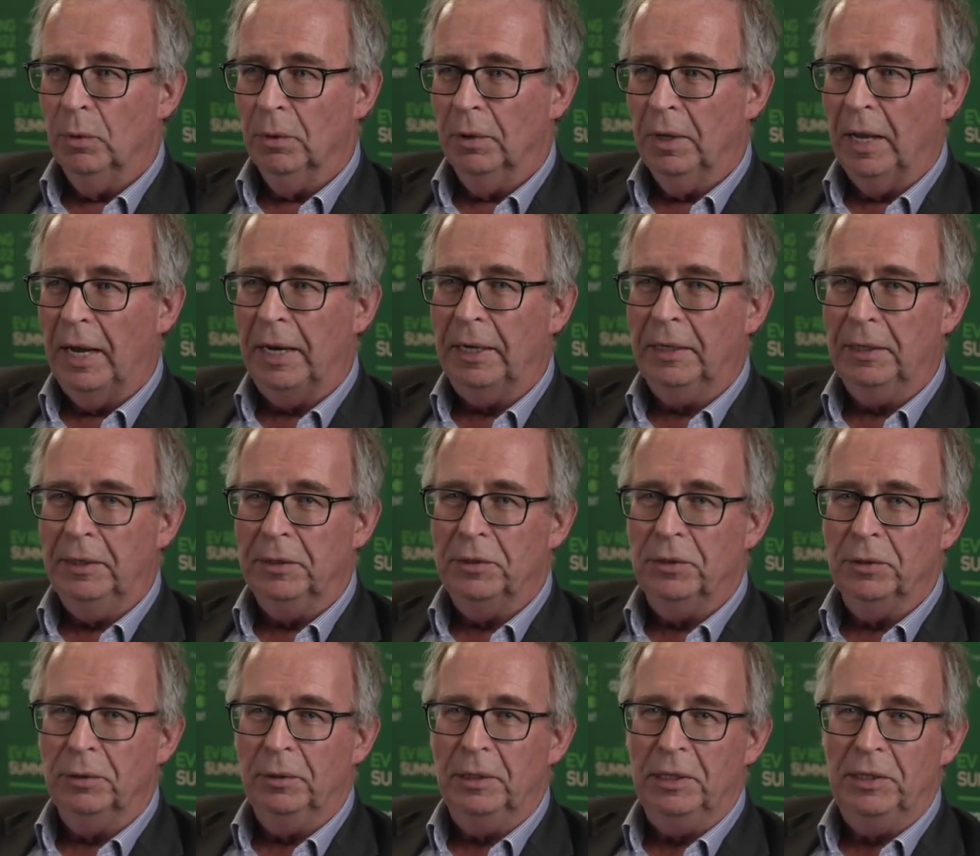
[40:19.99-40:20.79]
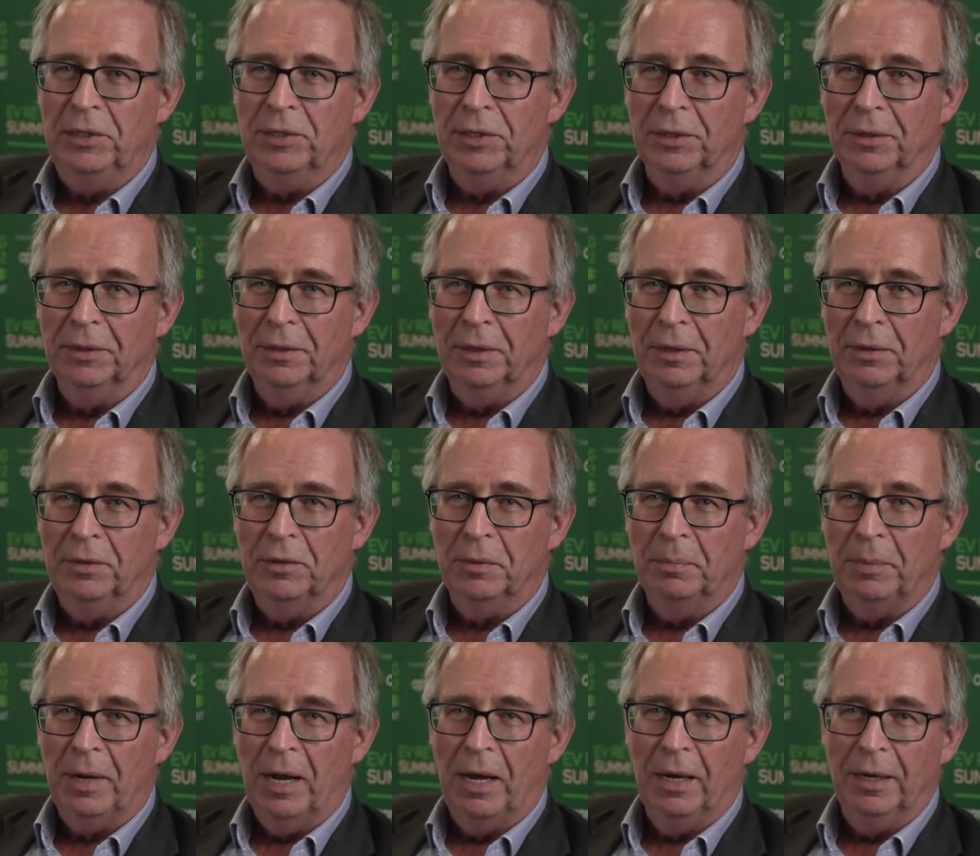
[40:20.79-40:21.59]
likely to lease it than to
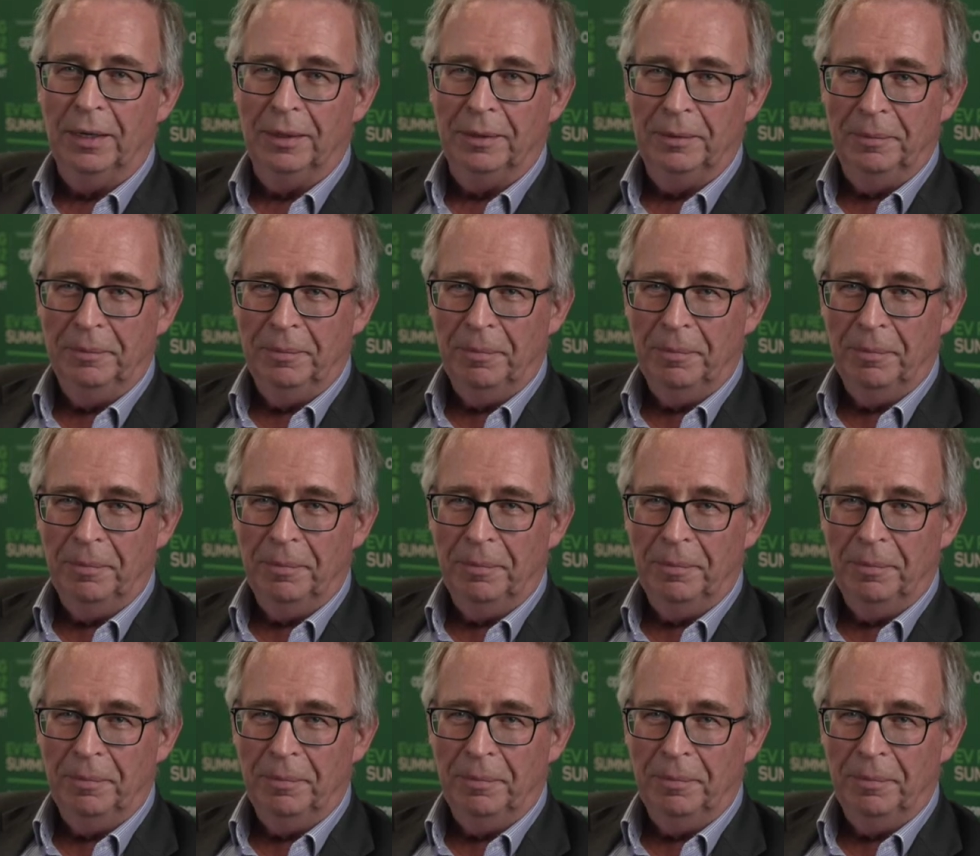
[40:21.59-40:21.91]
buy it,